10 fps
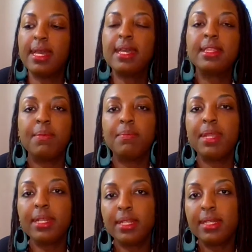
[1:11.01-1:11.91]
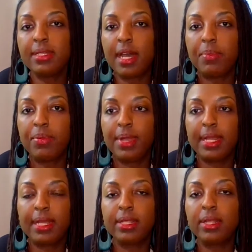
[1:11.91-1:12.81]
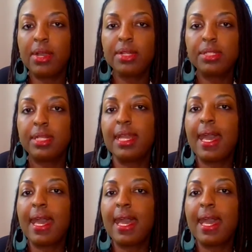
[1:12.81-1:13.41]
the amygdala is operating largely